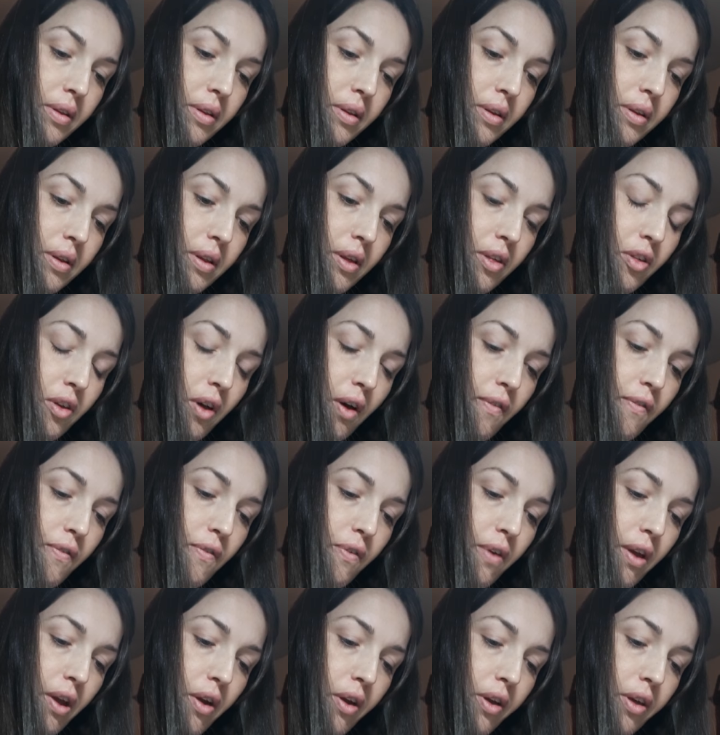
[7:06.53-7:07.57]
He's got
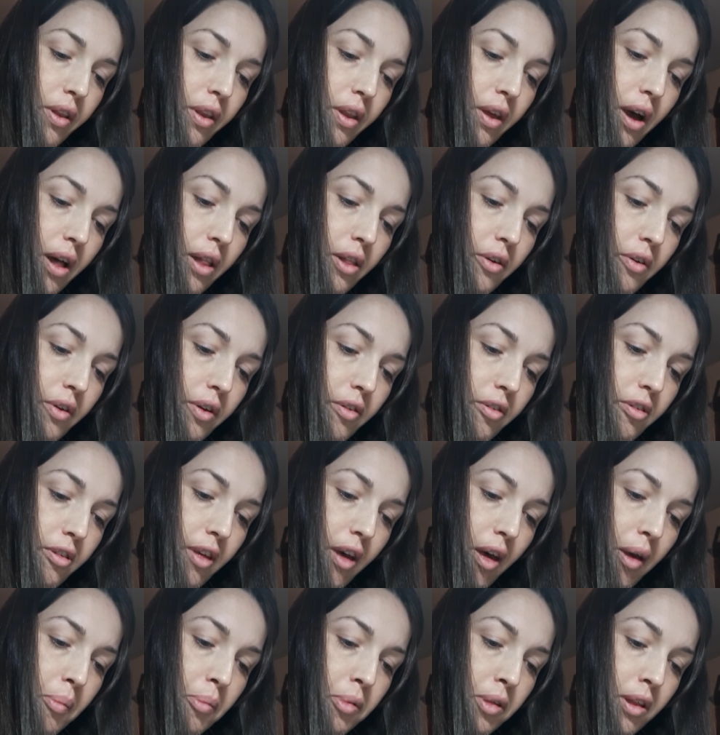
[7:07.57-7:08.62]
very good color in his
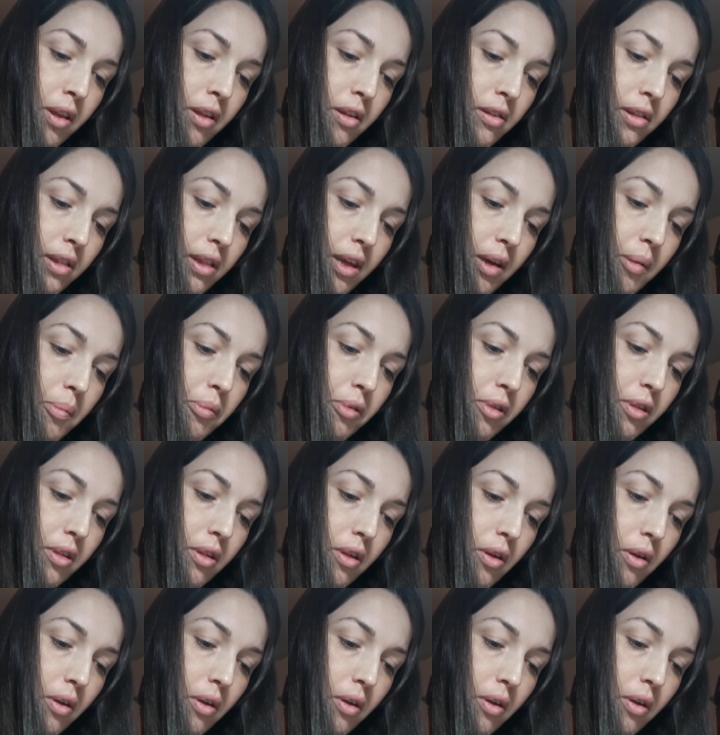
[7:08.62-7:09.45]
gums and his lips.